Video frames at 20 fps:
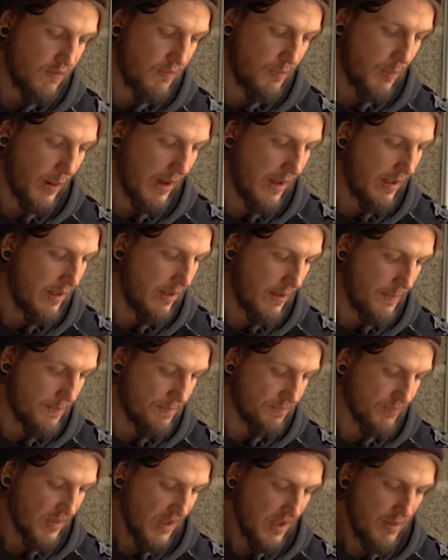of pl-
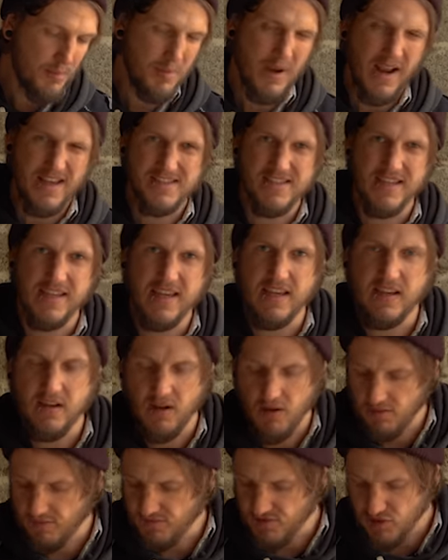um, plasticky
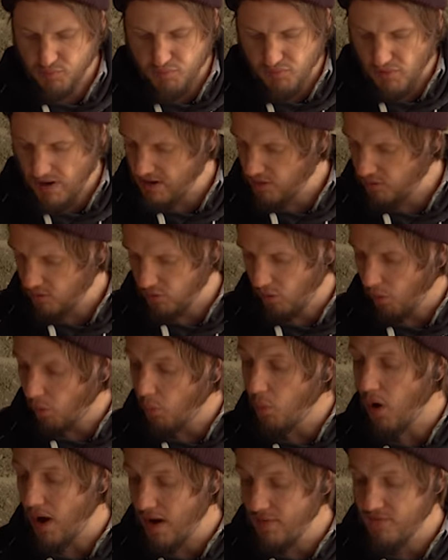kind of spray on or
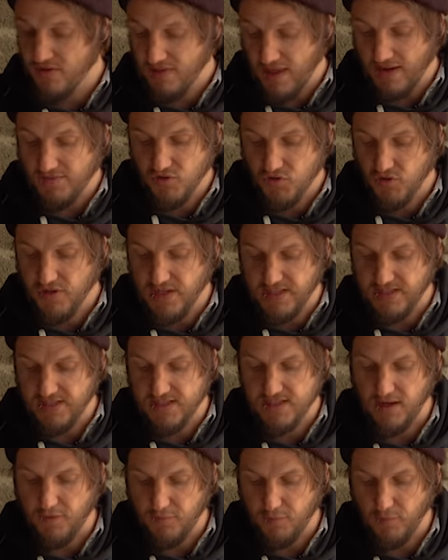whatever they've treated
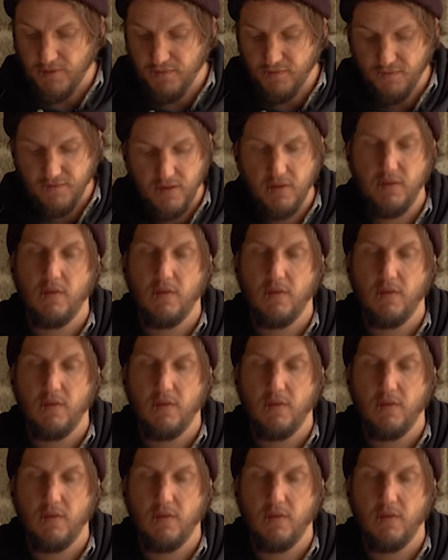this stuff with,